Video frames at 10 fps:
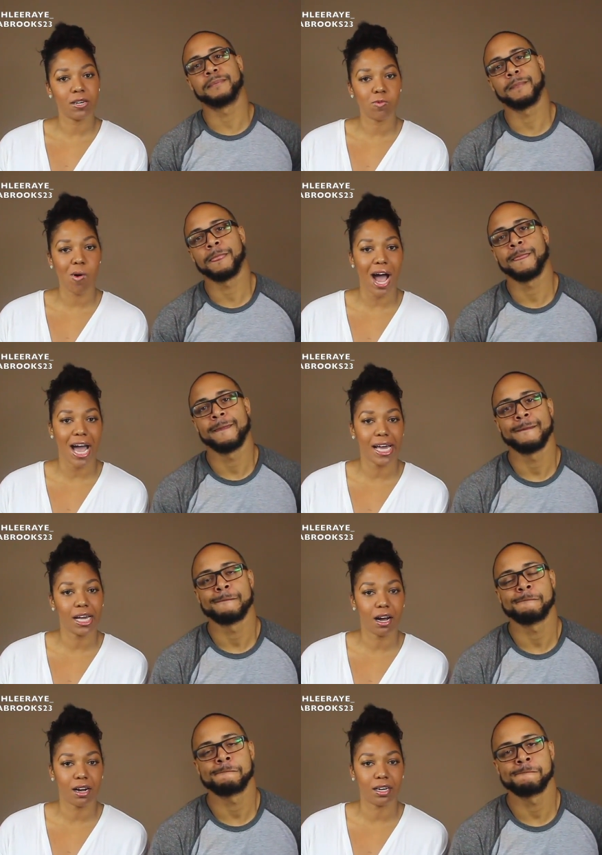Speaker 1: and
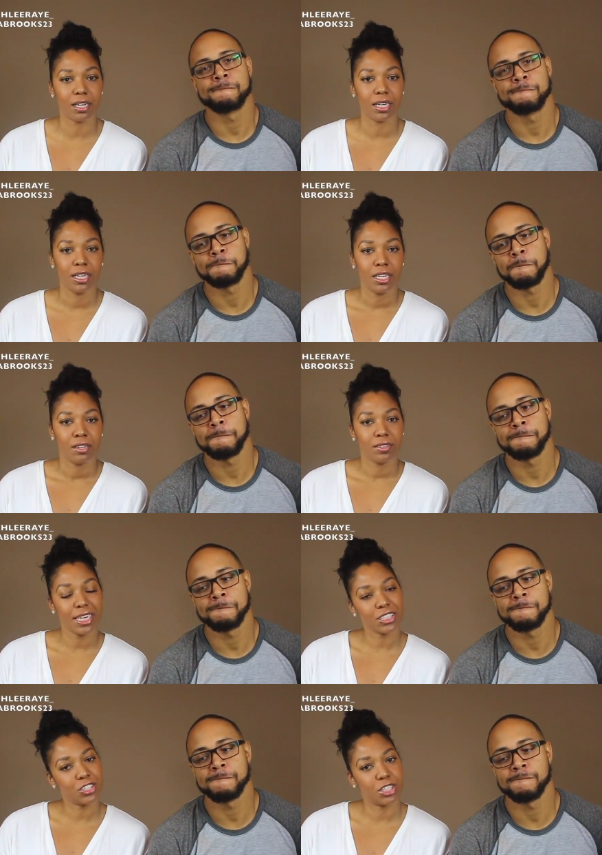why our
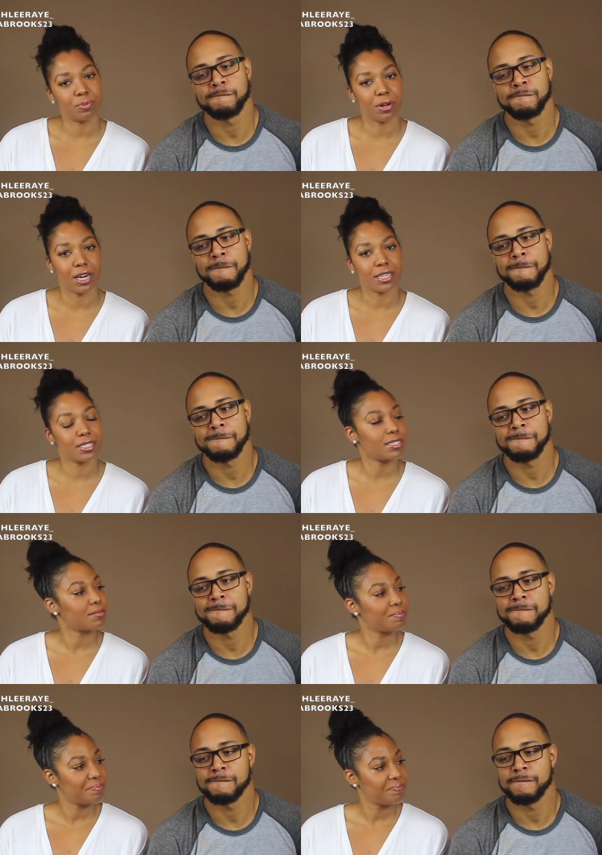relationship works.
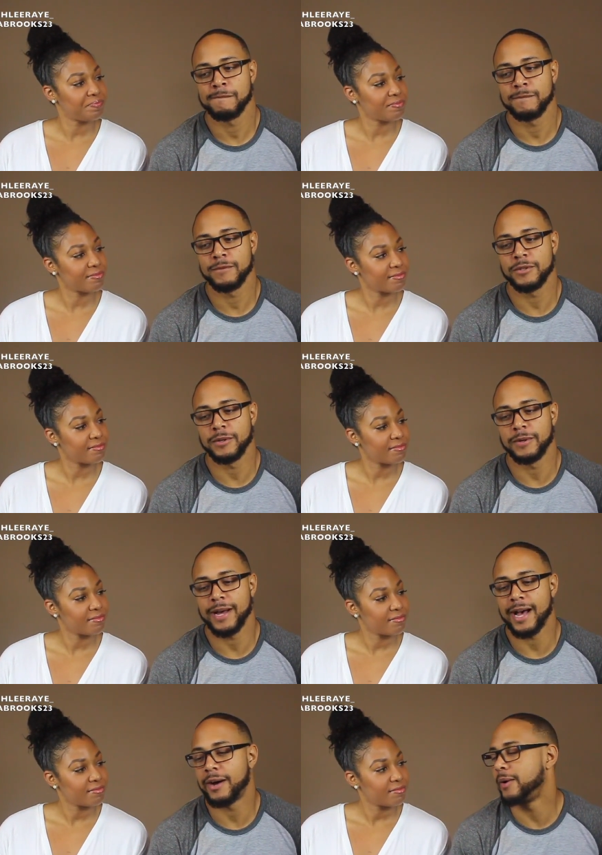
Speaker 2: So
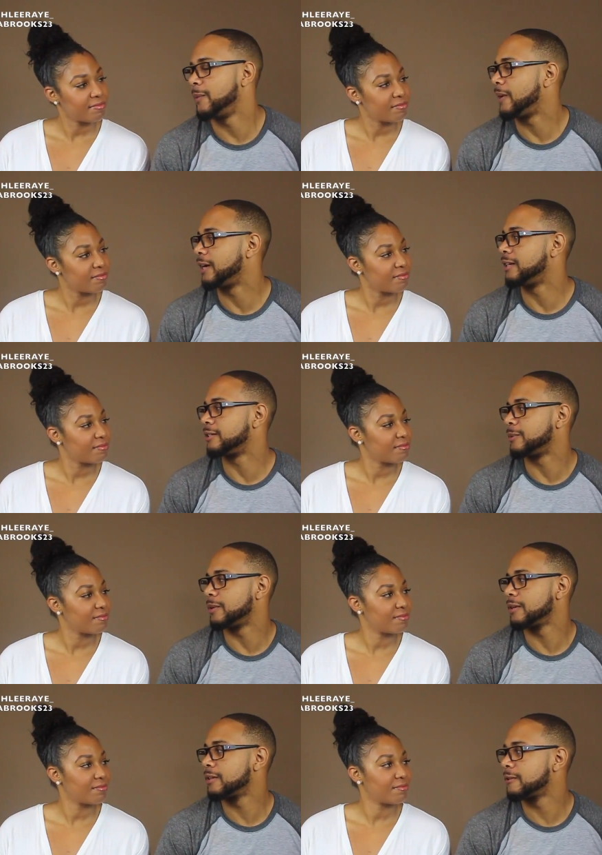how and why does it work?
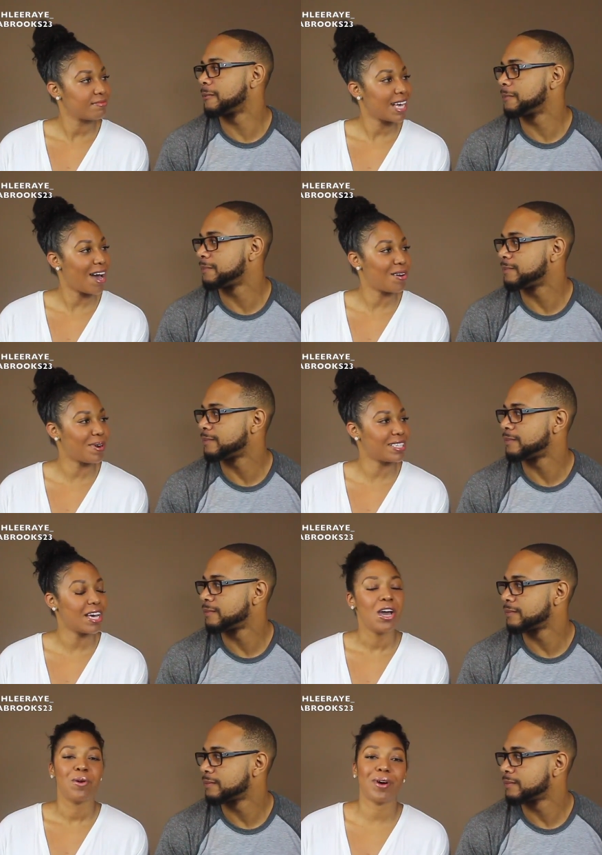
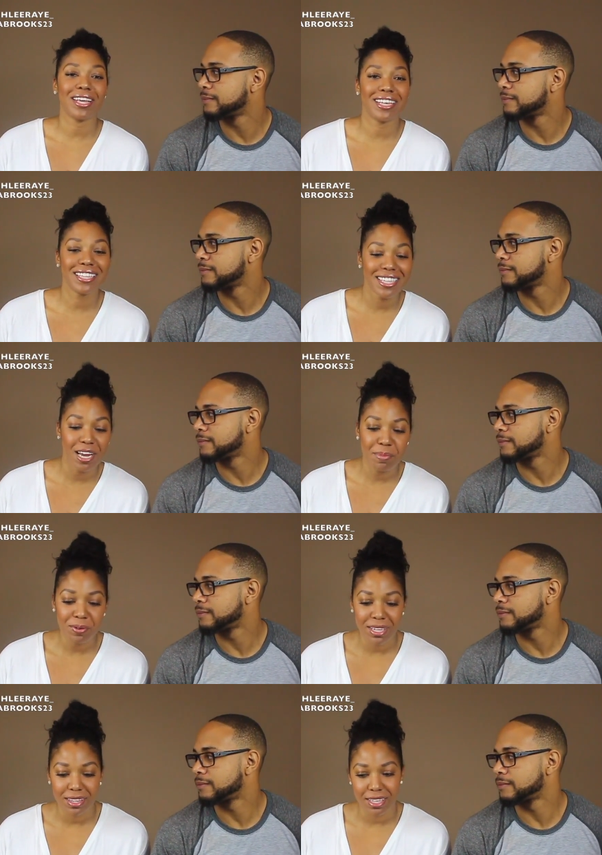
Speaker 1: Well, I think the
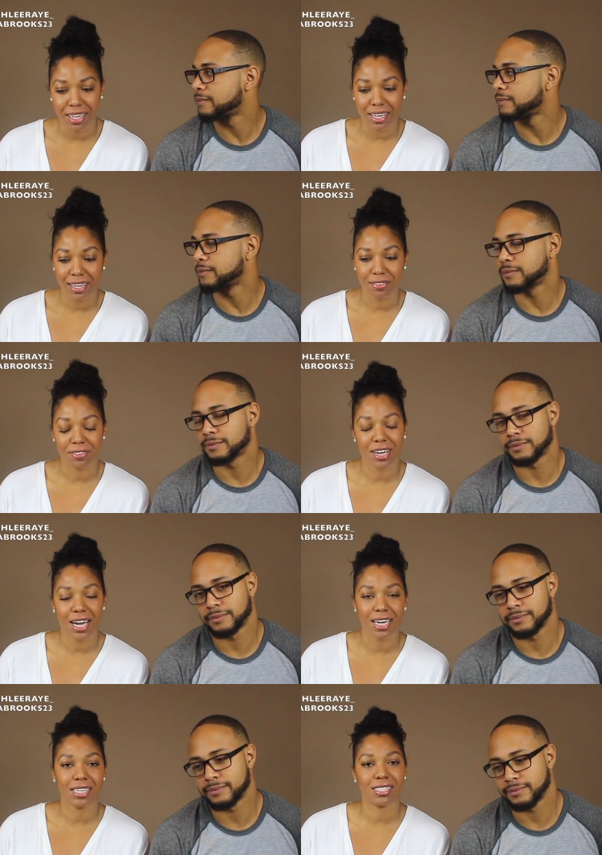#1 thing for
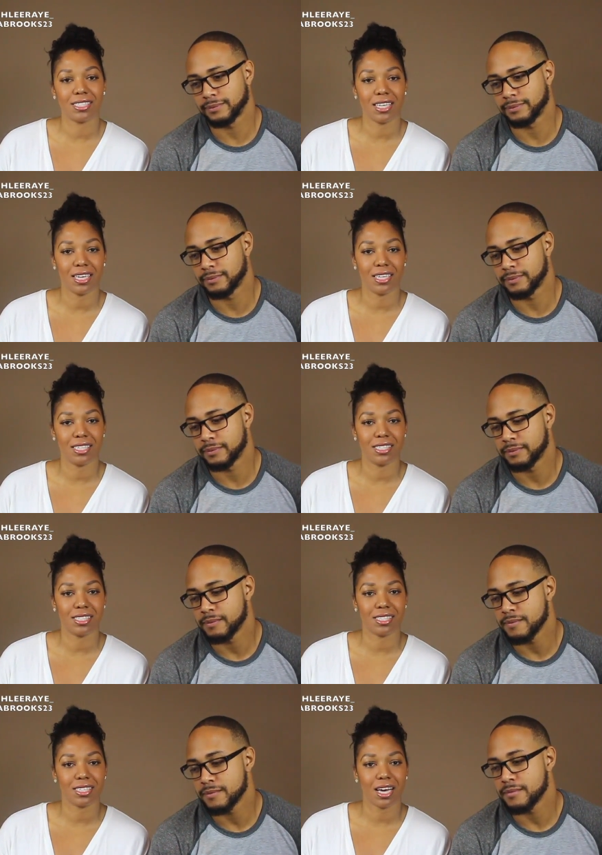us
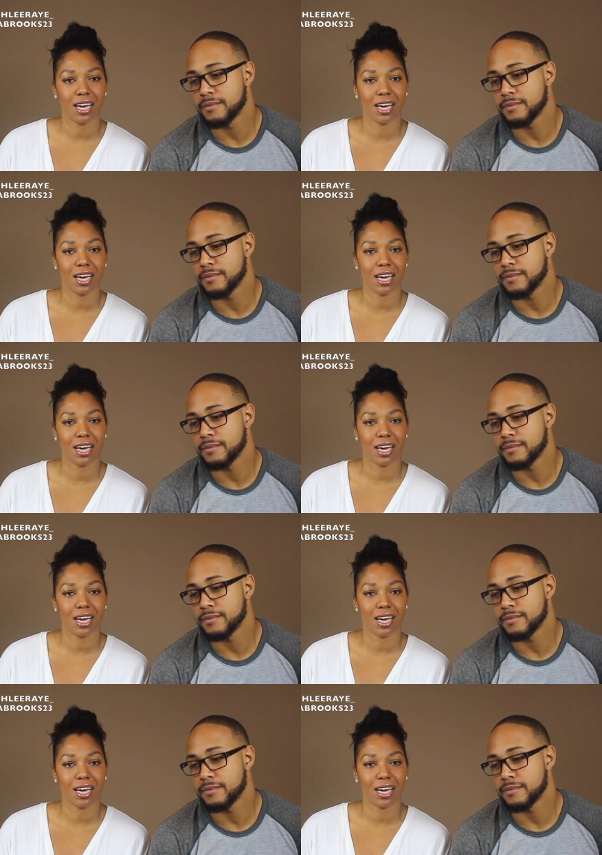is